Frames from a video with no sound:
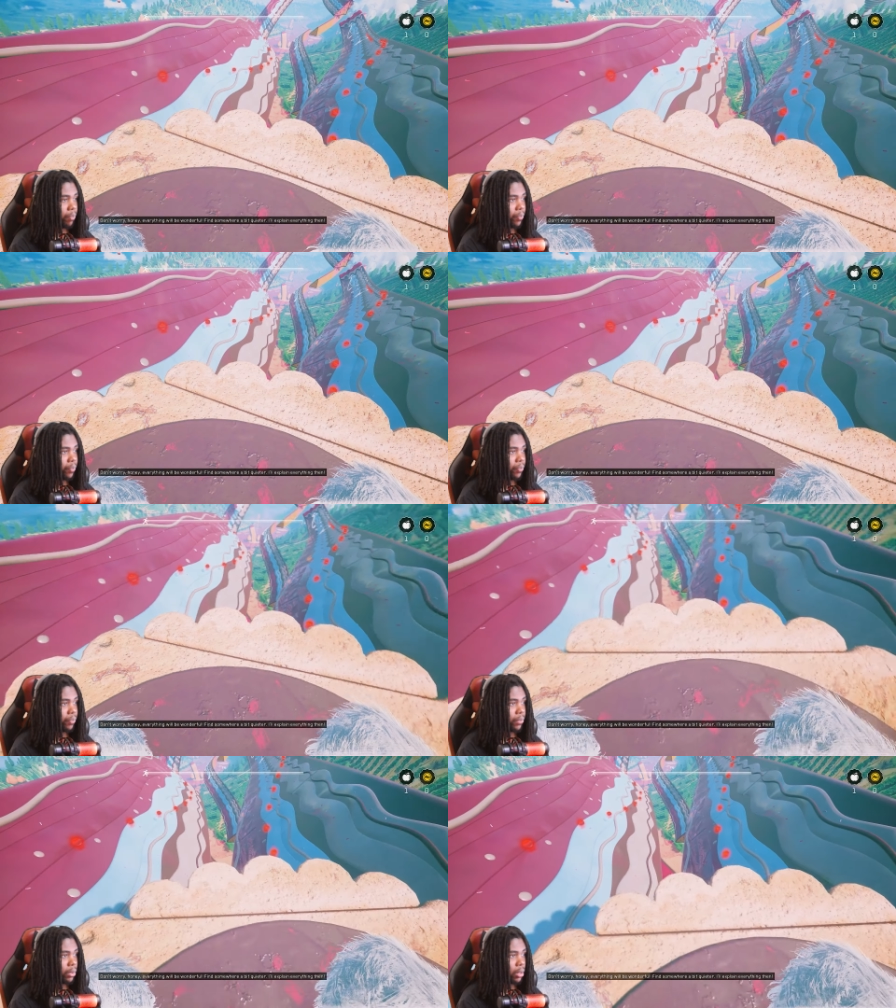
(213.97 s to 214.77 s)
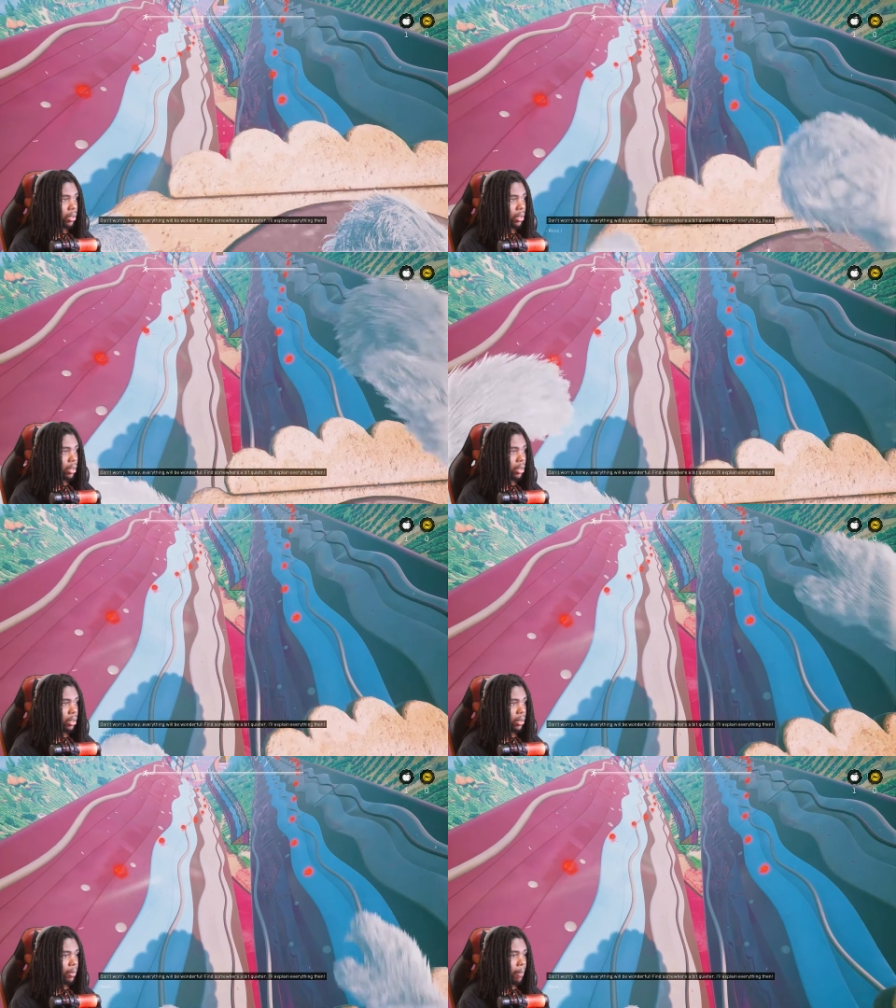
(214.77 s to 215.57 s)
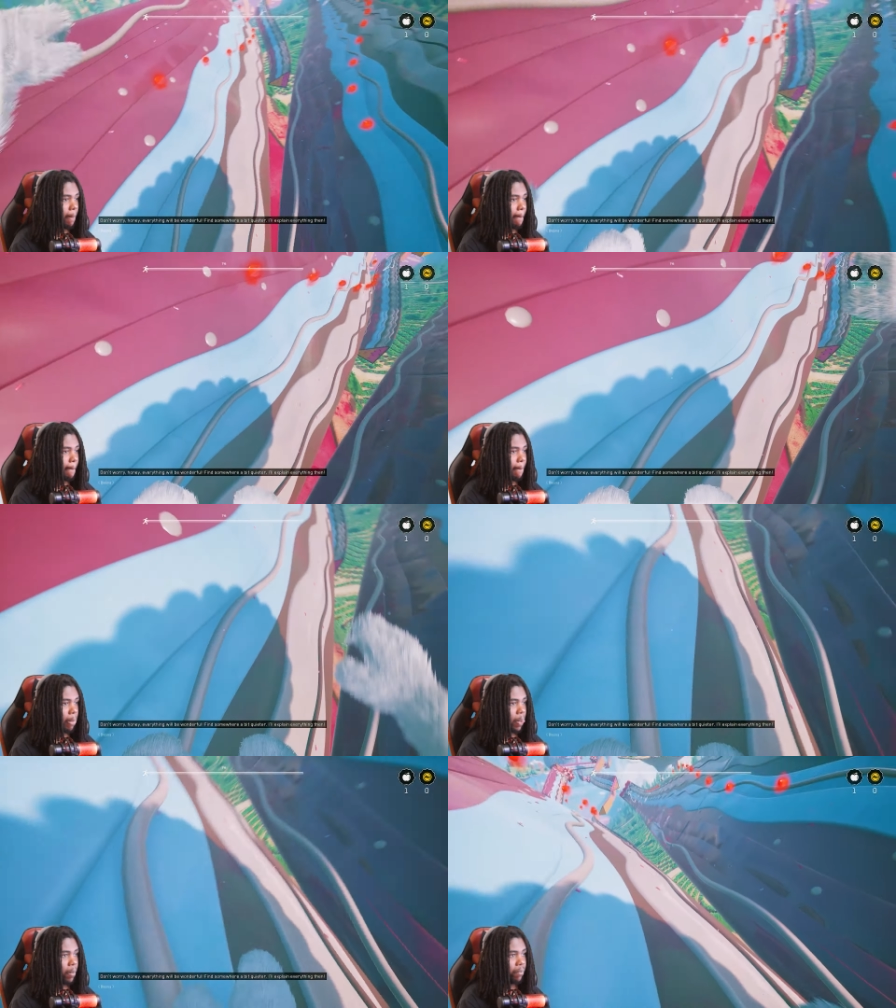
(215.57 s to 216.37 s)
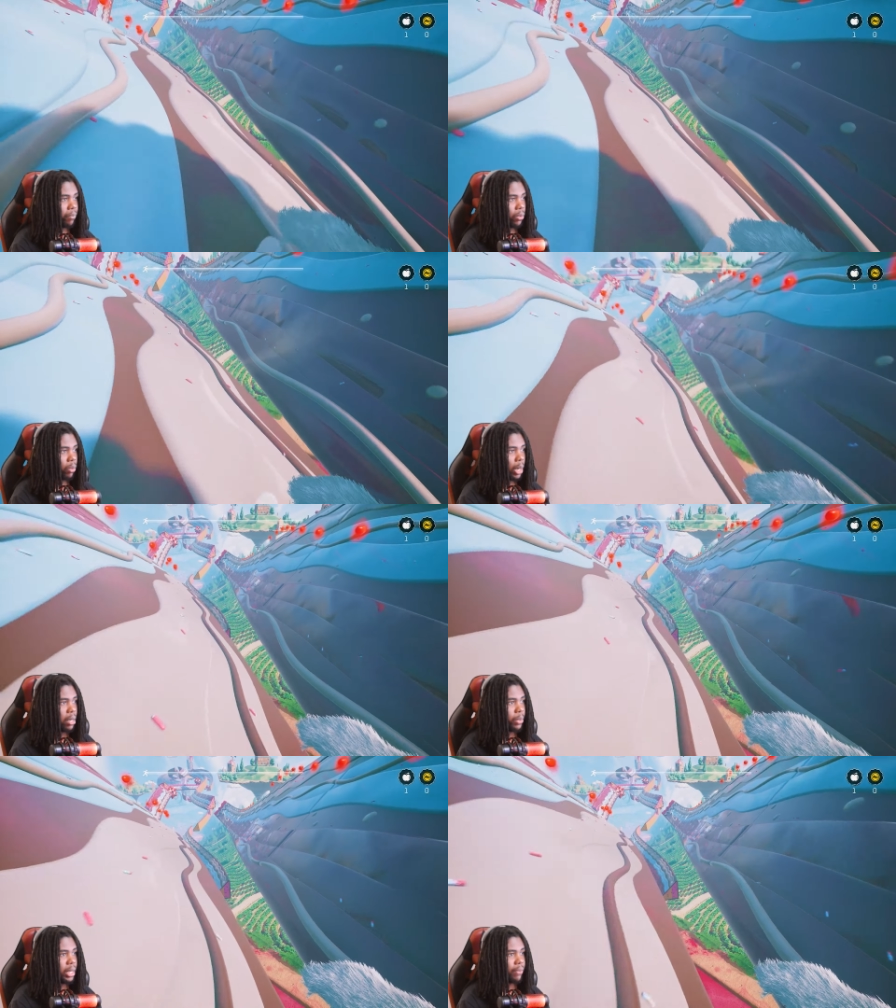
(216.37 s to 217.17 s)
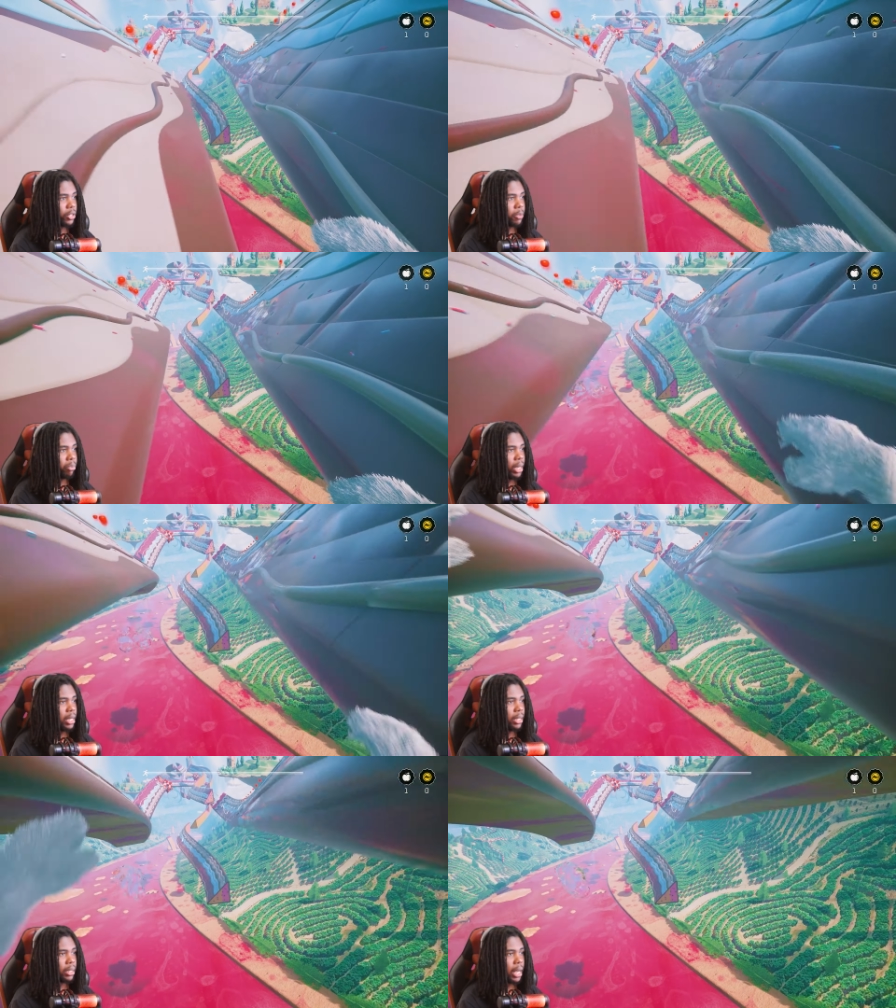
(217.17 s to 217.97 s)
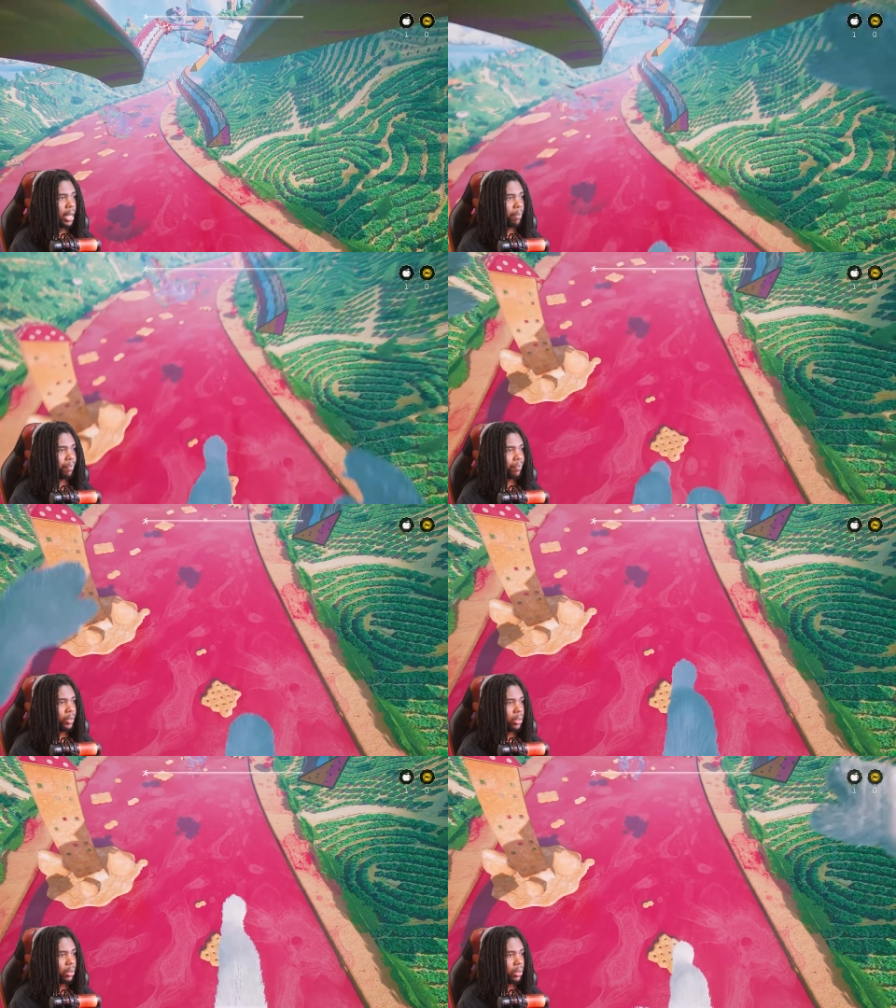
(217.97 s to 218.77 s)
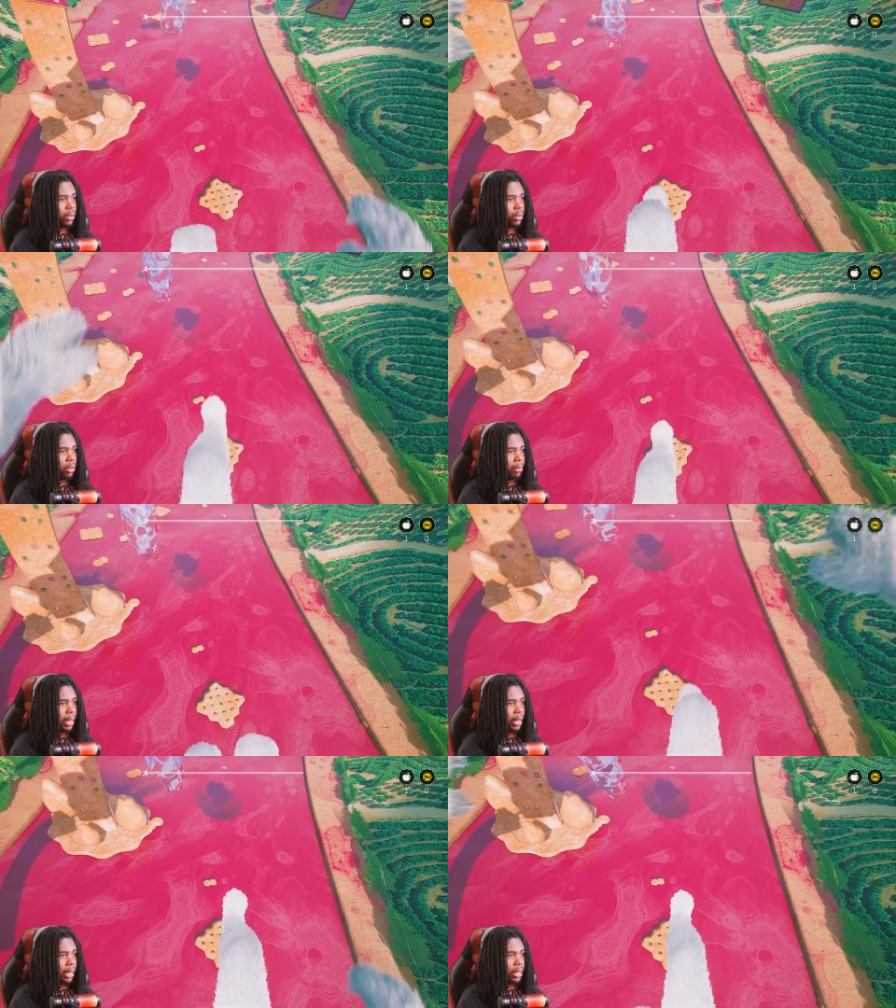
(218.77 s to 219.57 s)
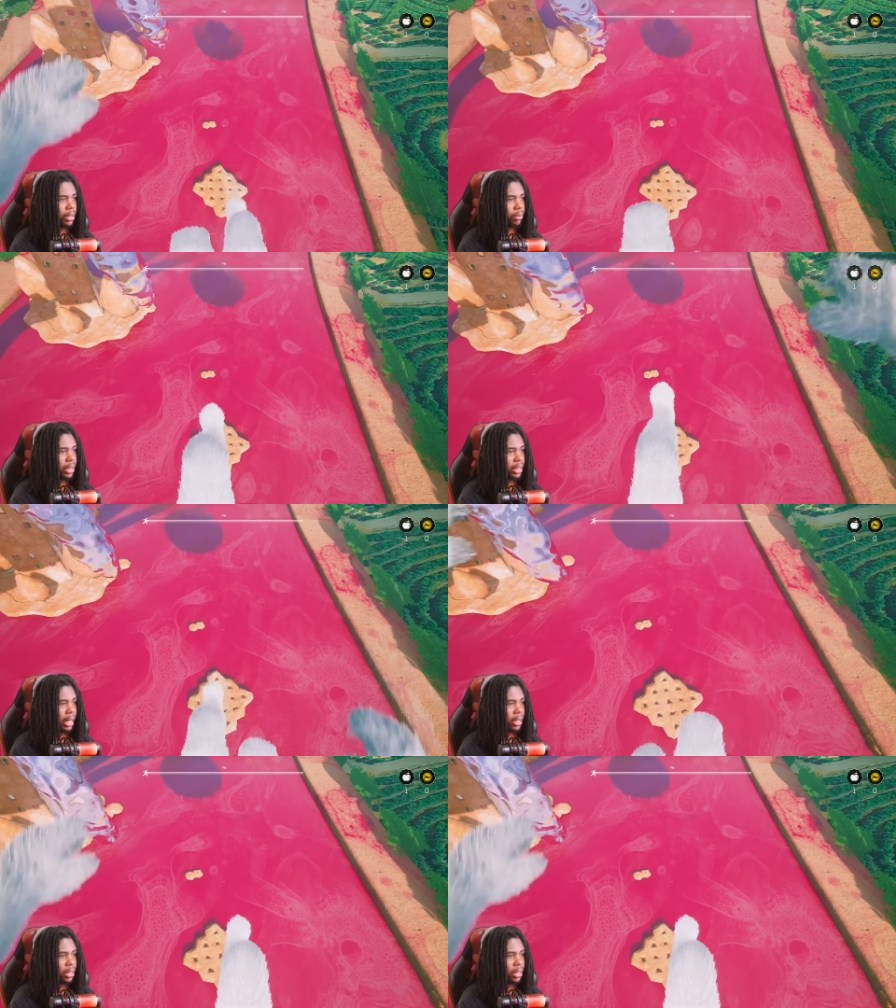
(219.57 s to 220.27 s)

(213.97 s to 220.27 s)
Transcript: somewhere a bit quieter. I'll explain everything then. Why could we never sprint in this game? Oh my gosh. What is that?